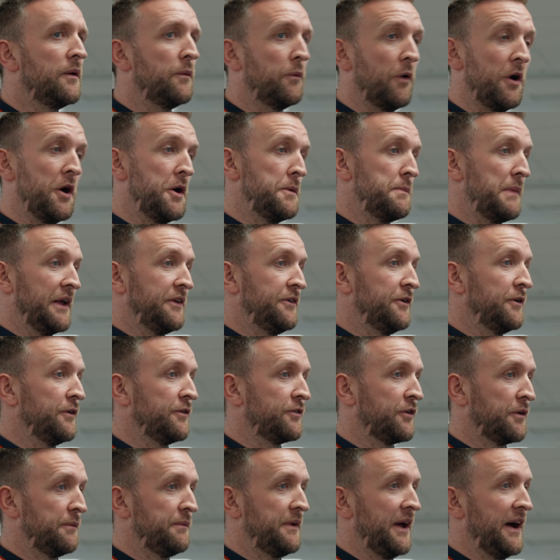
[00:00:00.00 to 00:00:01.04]
work
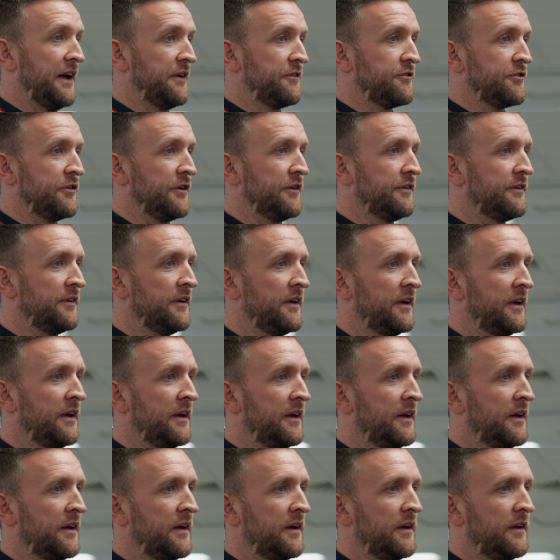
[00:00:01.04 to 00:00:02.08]
manuals come down to us.
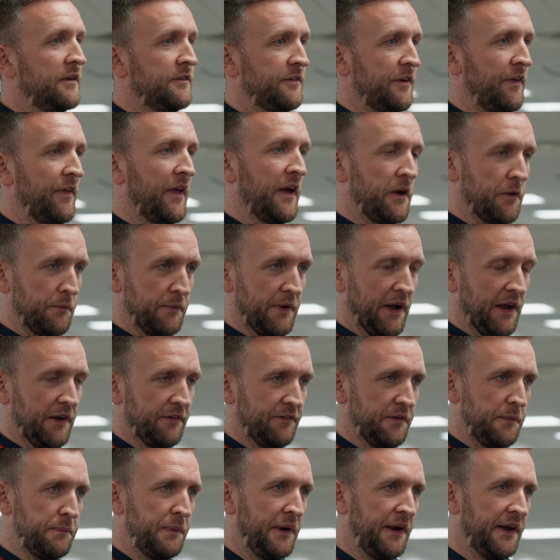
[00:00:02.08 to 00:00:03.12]
So they come down
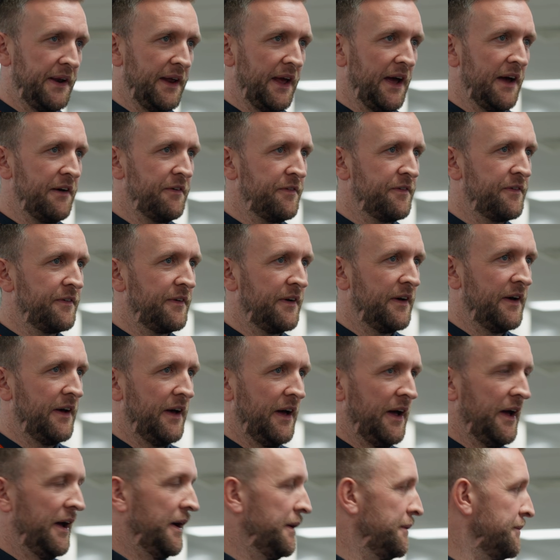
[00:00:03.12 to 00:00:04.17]
as a PDF.
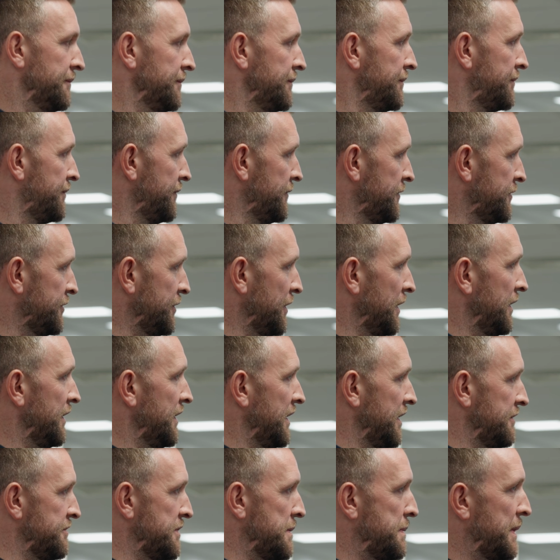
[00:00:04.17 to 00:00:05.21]
So
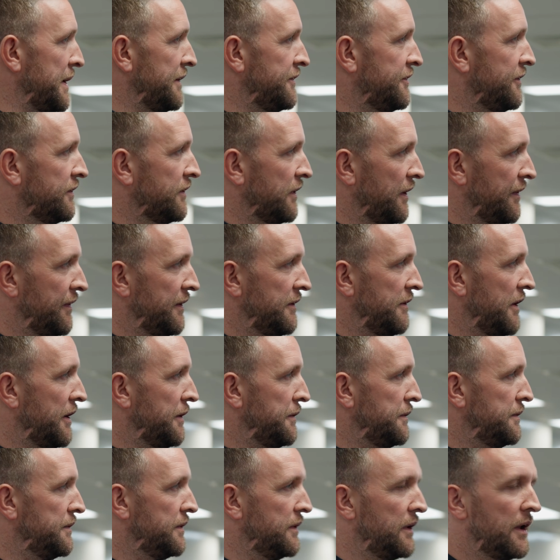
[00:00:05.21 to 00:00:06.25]
every bench has got their
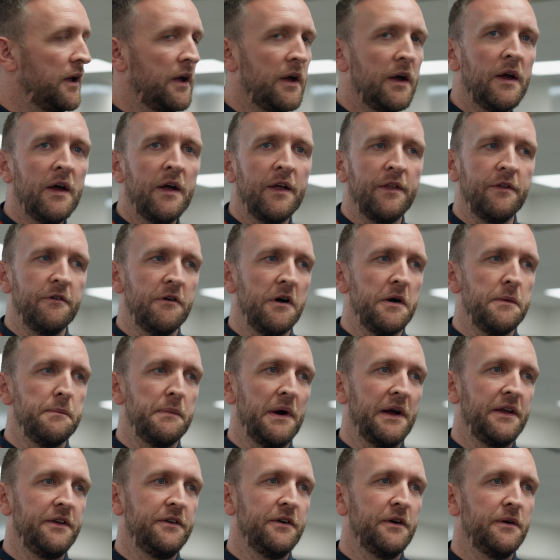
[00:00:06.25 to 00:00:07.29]
own
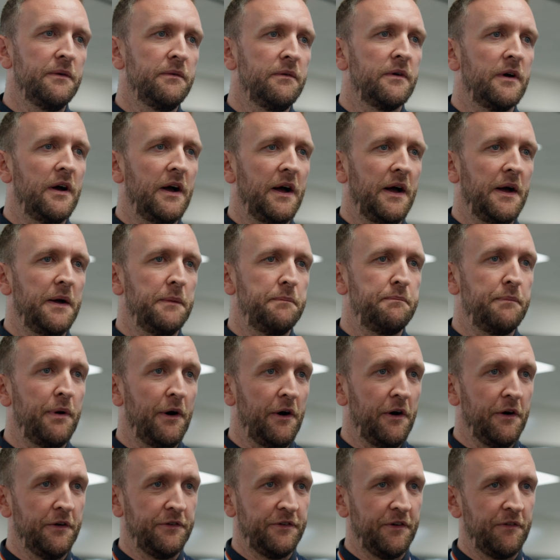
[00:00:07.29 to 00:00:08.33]
manual.
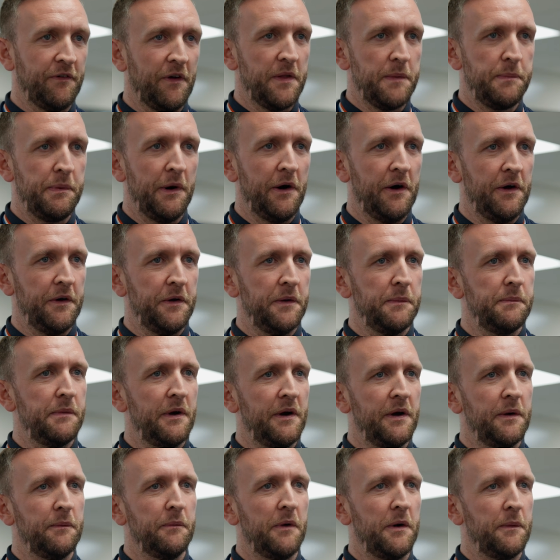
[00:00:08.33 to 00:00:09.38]
Parts have got part
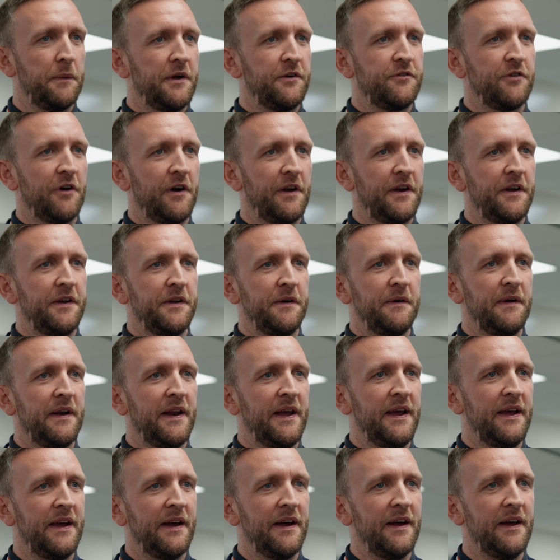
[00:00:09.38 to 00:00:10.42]
number. And what we're trying to do in
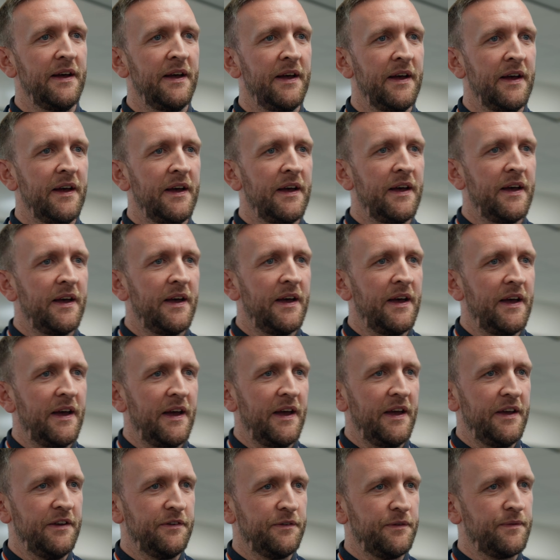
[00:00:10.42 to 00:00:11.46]
here
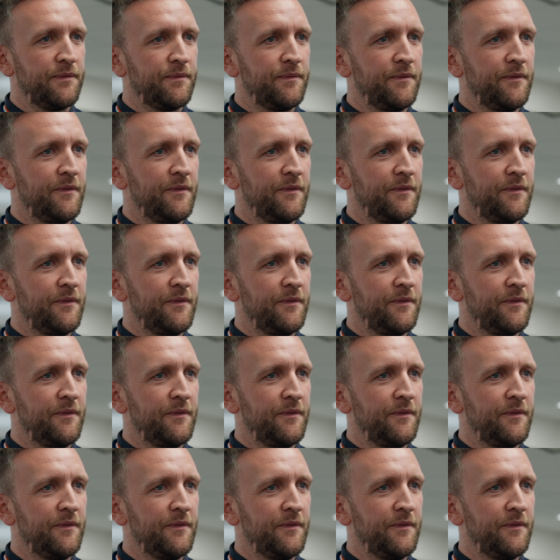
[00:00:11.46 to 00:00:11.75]
is